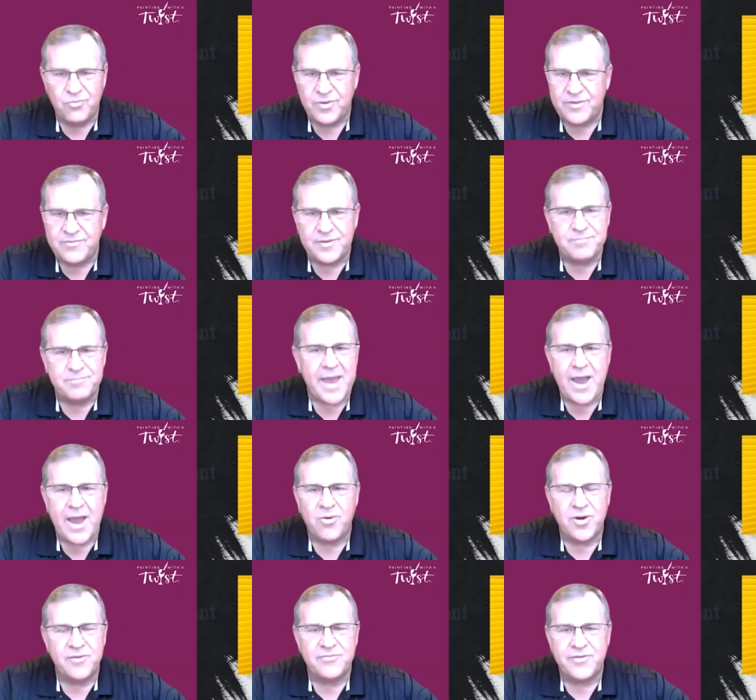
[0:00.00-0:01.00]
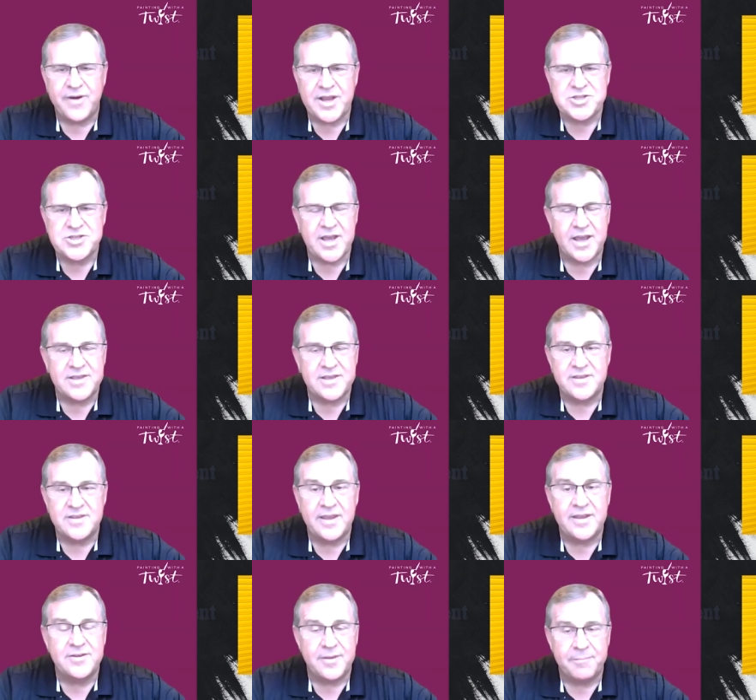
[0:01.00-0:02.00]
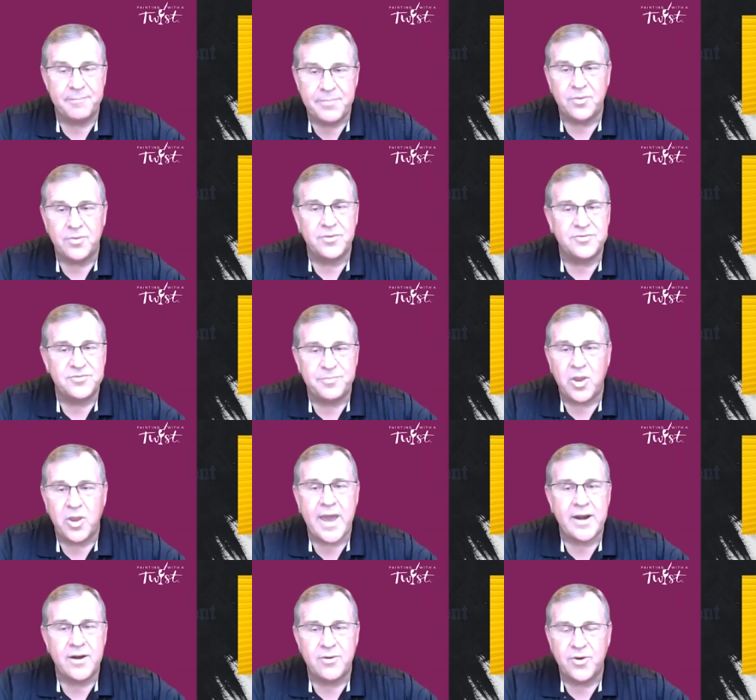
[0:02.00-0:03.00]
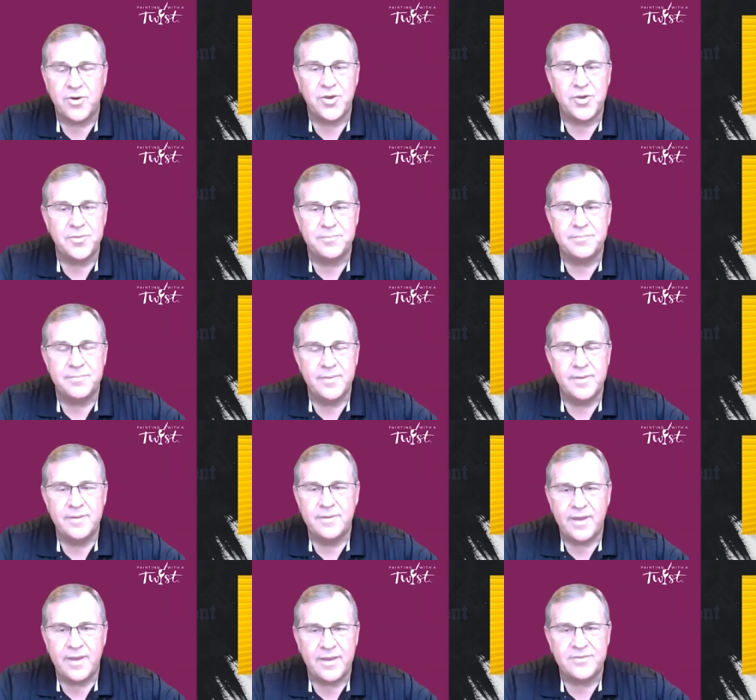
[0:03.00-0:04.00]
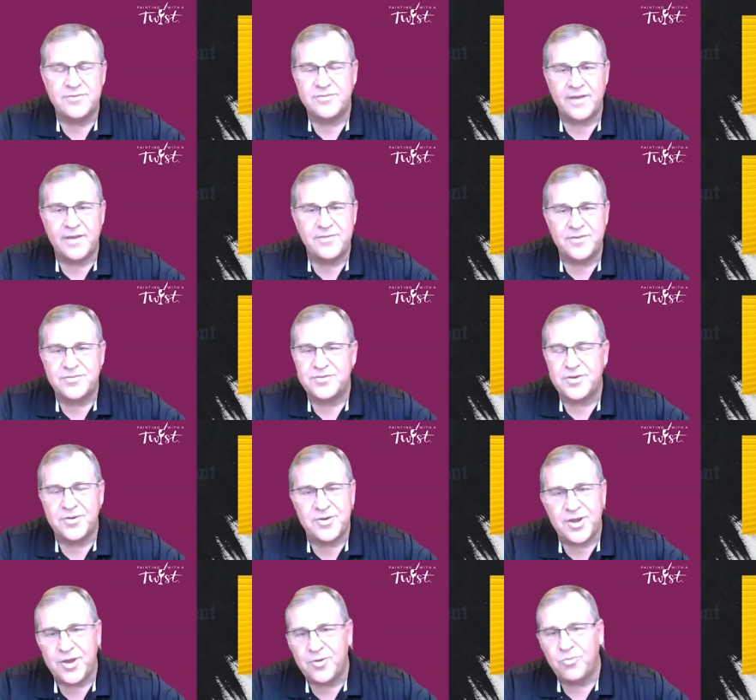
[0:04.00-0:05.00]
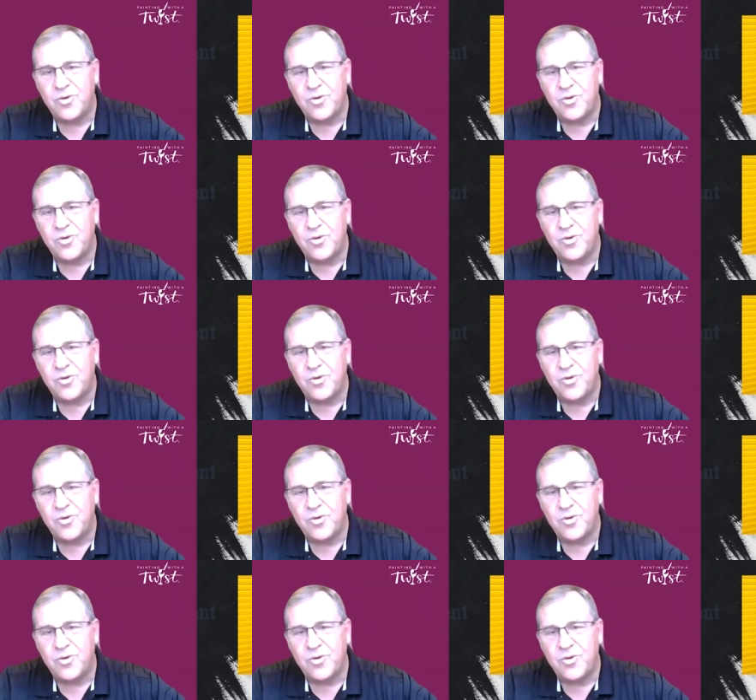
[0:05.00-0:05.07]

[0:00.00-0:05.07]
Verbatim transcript: we've empowered a franchisee to build a splatter room inside the studio.